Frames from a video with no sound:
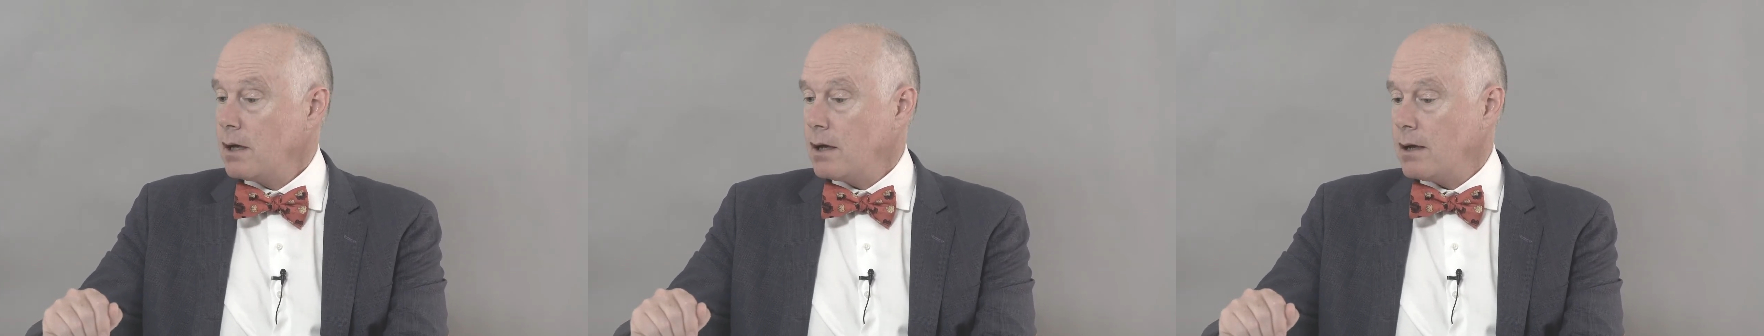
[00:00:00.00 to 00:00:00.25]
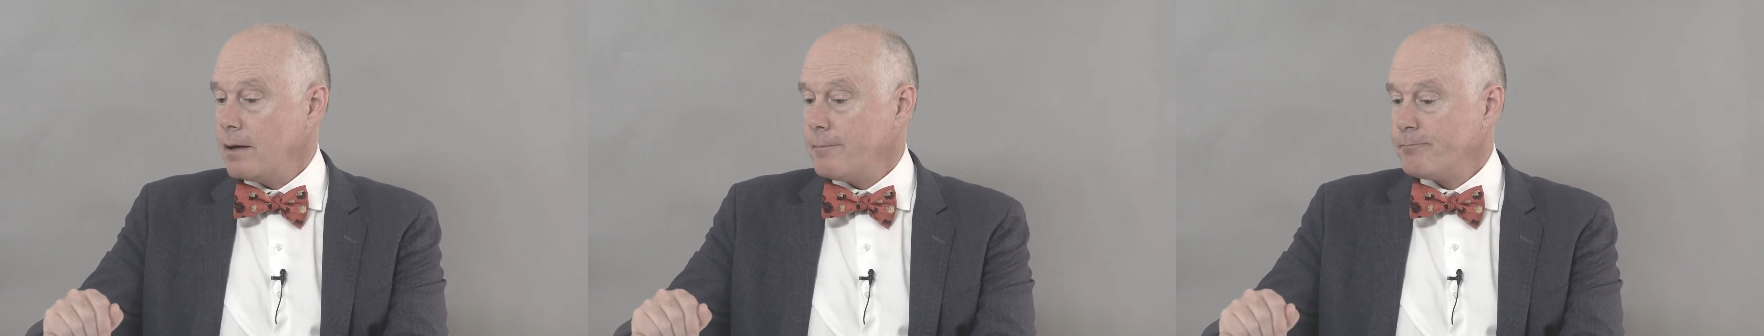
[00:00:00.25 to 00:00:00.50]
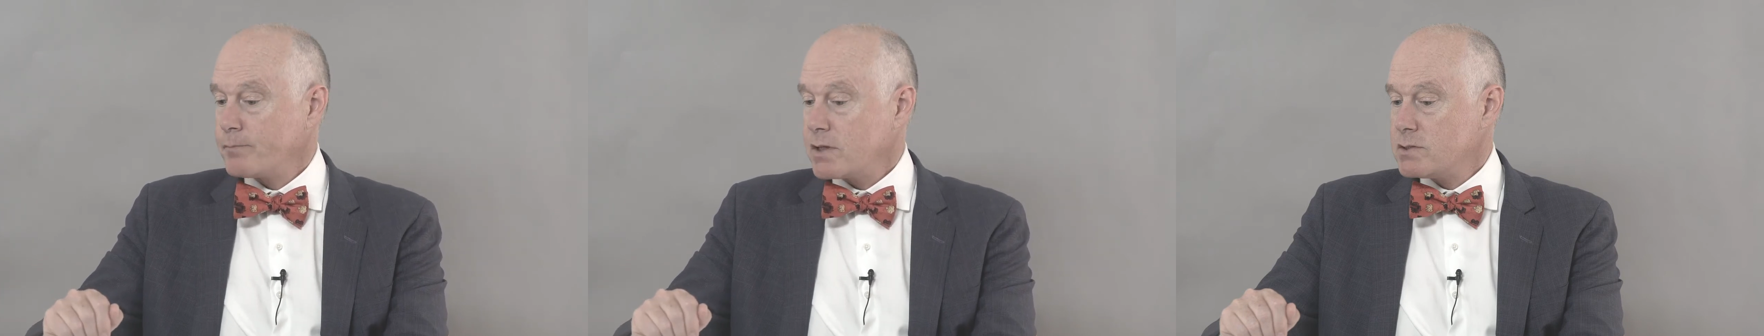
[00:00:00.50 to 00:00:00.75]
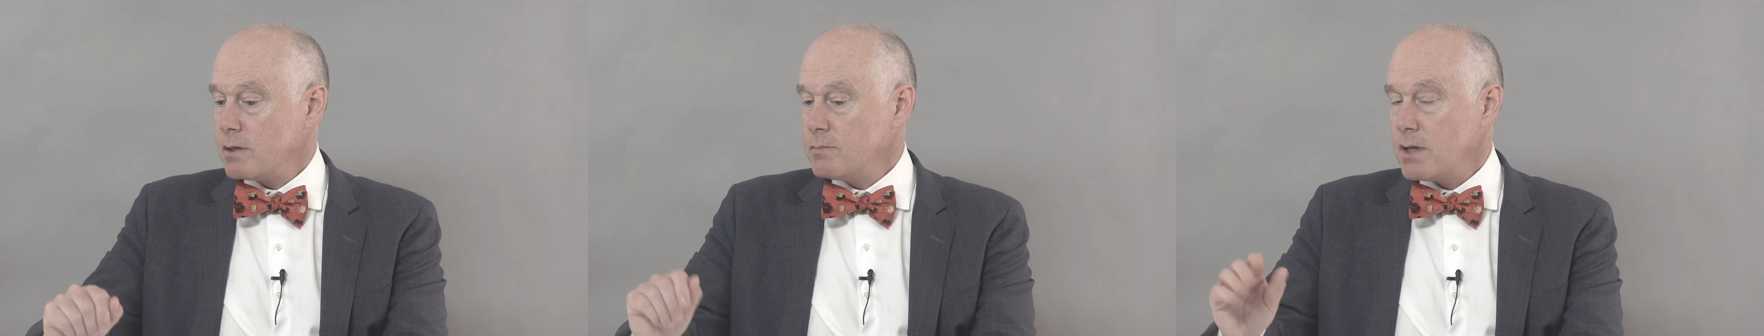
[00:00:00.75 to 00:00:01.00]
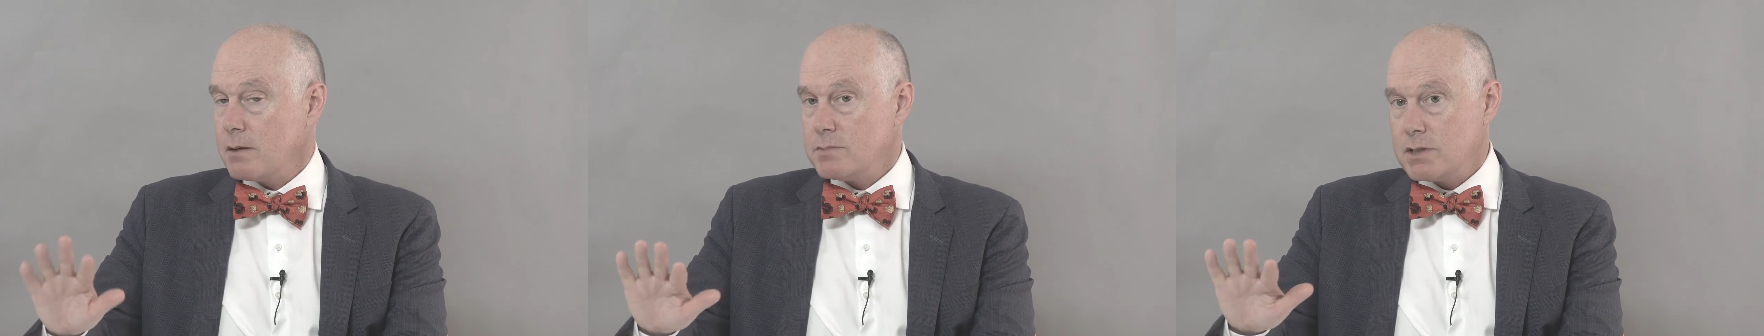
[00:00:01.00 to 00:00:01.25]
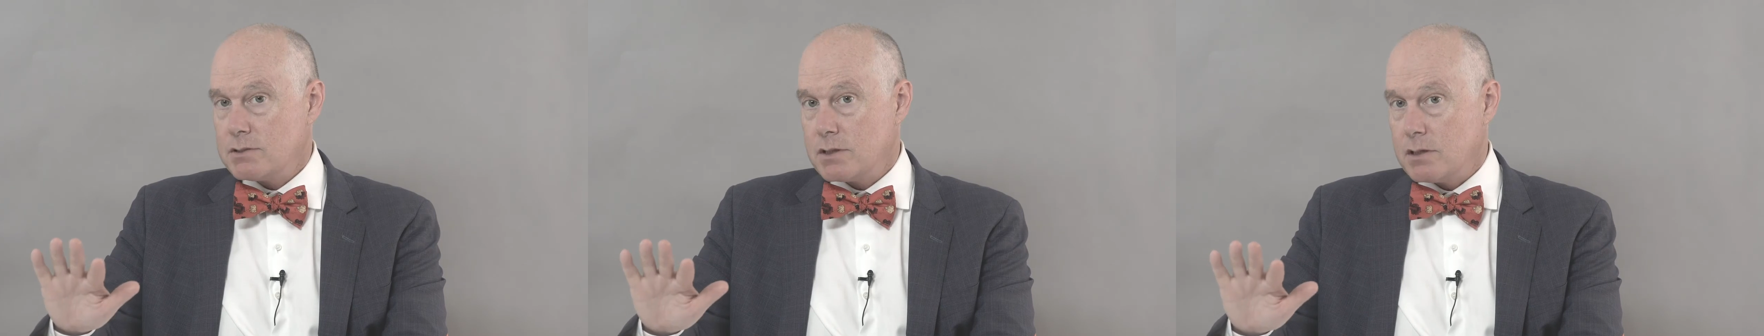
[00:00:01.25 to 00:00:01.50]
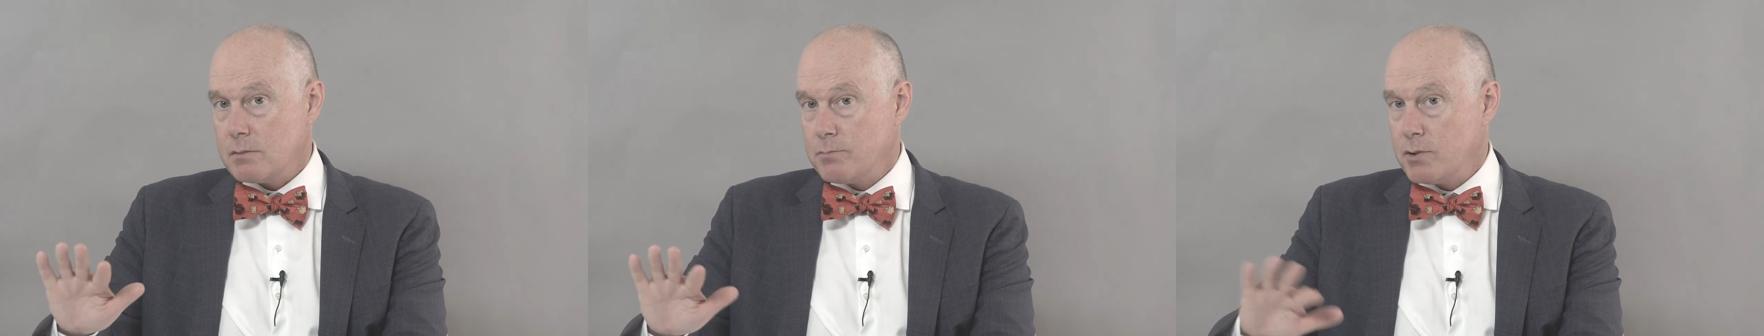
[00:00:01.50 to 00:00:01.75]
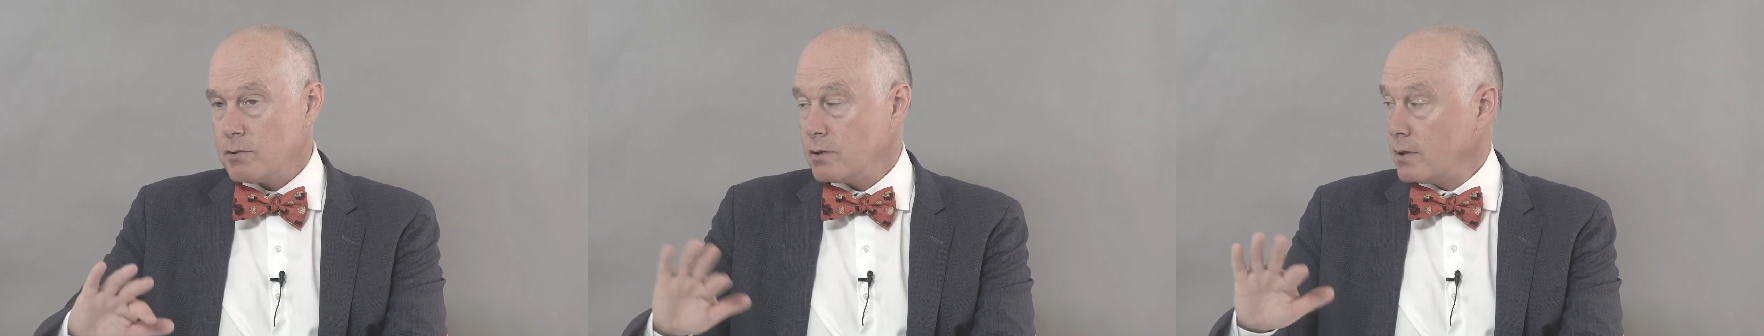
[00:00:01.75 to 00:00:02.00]
Um, sometimes it's a
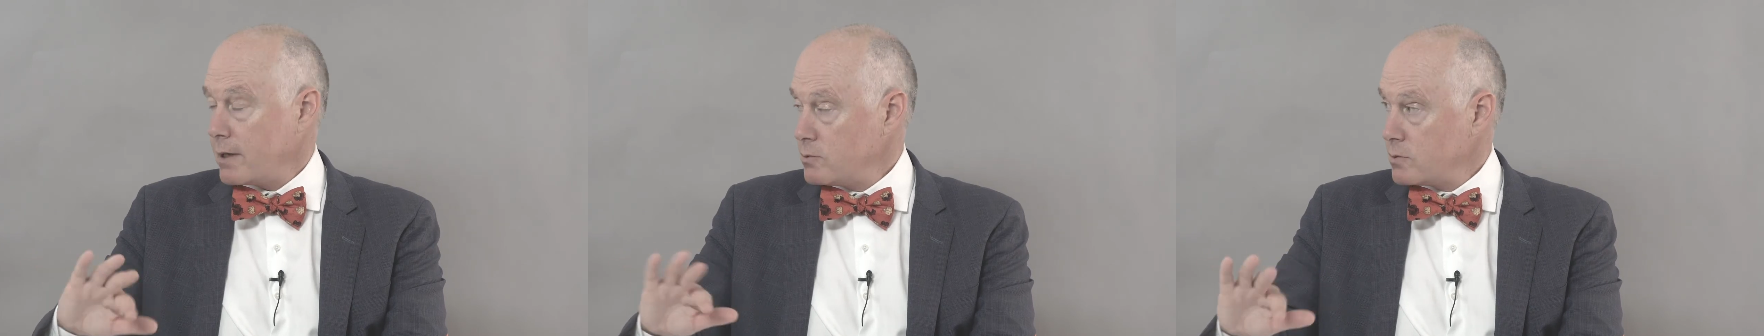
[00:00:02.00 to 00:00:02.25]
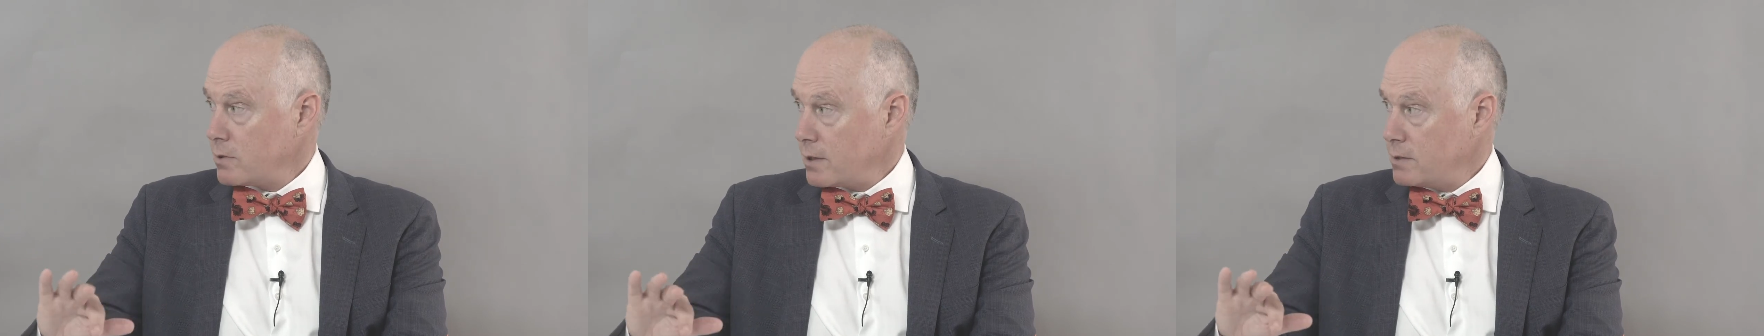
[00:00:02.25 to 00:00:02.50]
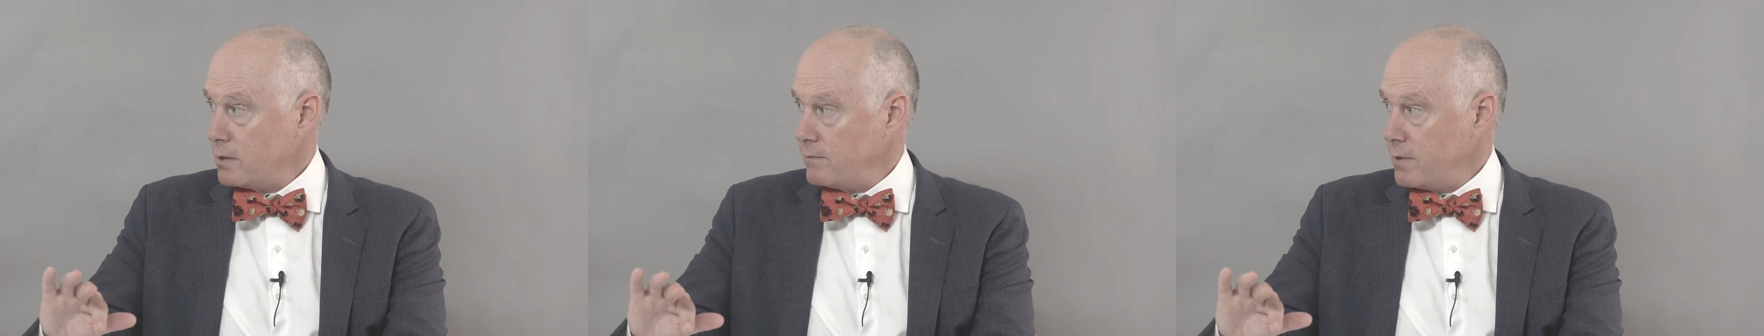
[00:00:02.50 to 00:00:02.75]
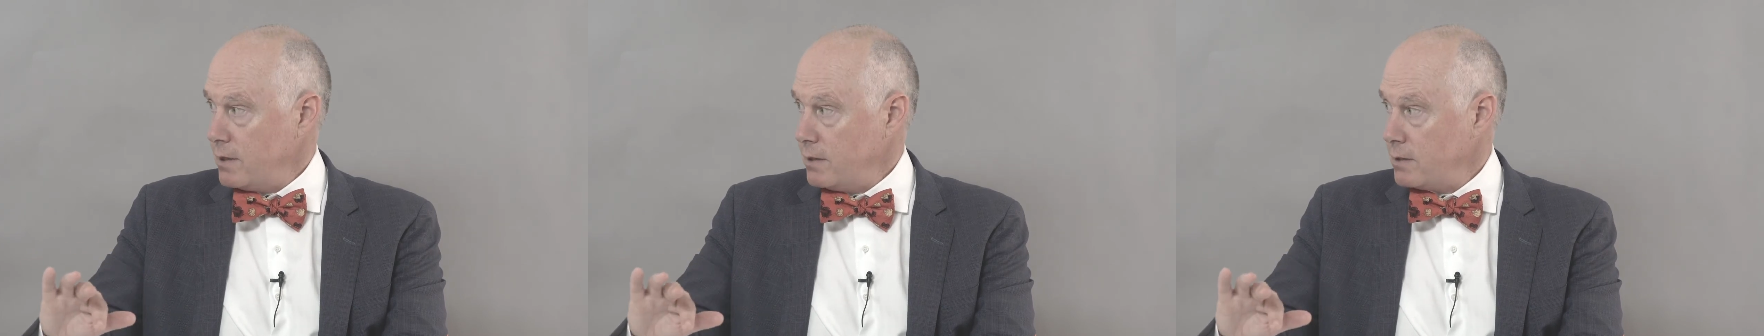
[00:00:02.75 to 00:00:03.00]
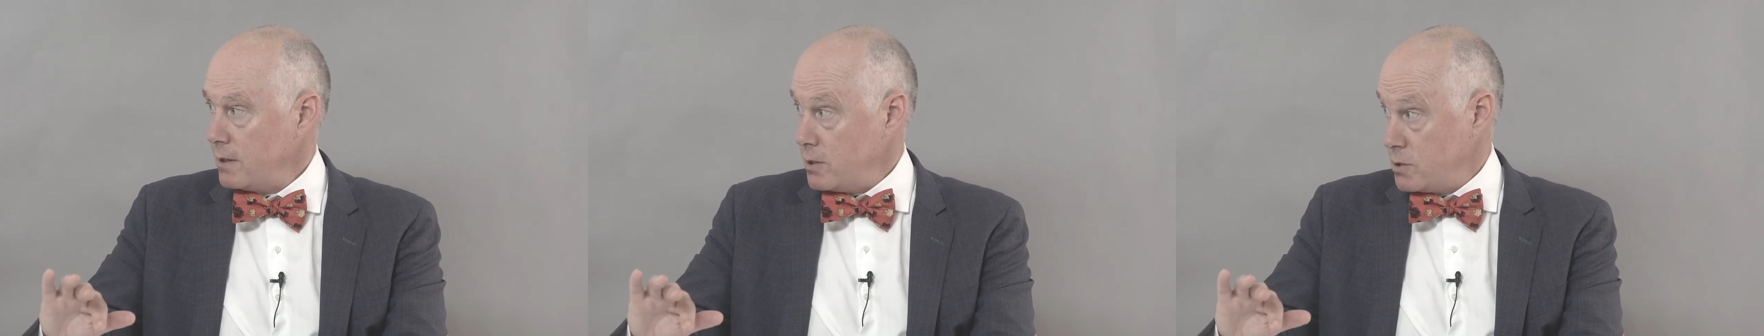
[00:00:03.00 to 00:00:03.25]
pure electrical activity